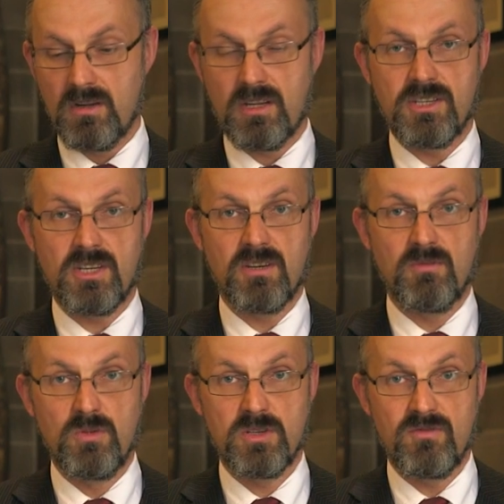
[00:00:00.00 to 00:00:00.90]
Consider
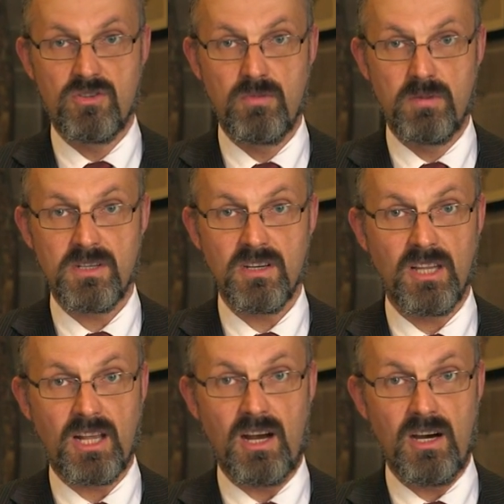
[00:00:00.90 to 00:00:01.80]
moons of Jupiter,
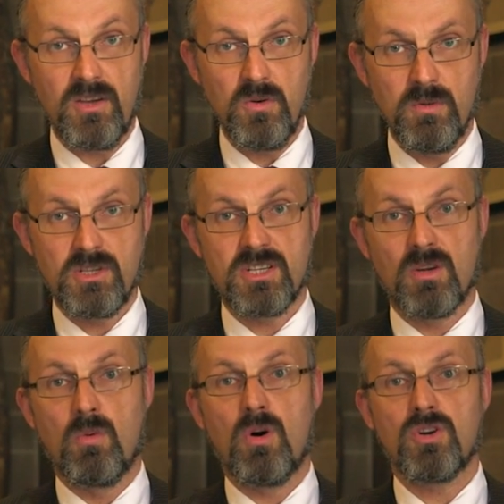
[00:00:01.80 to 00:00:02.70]
like Io, which is
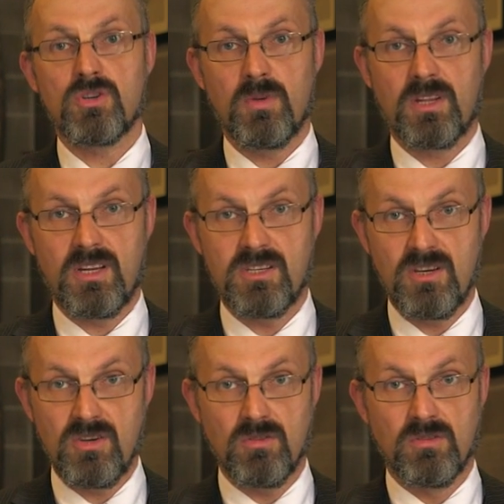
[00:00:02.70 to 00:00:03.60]
awash with
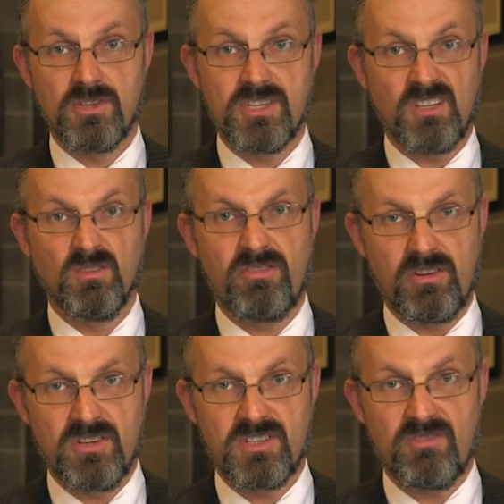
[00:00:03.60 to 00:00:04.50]
continual
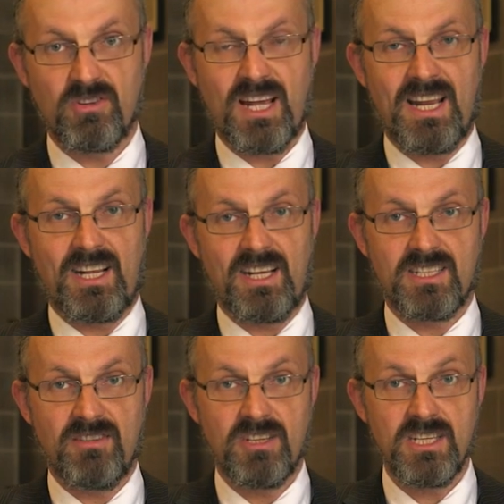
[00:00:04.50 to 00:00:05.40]
sulfurous volcanic
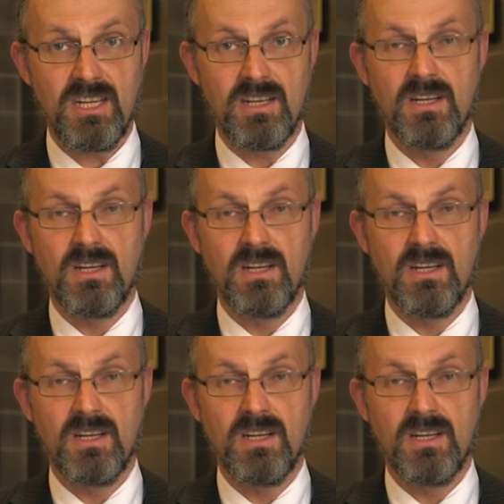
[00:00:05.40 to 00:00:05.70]
activity.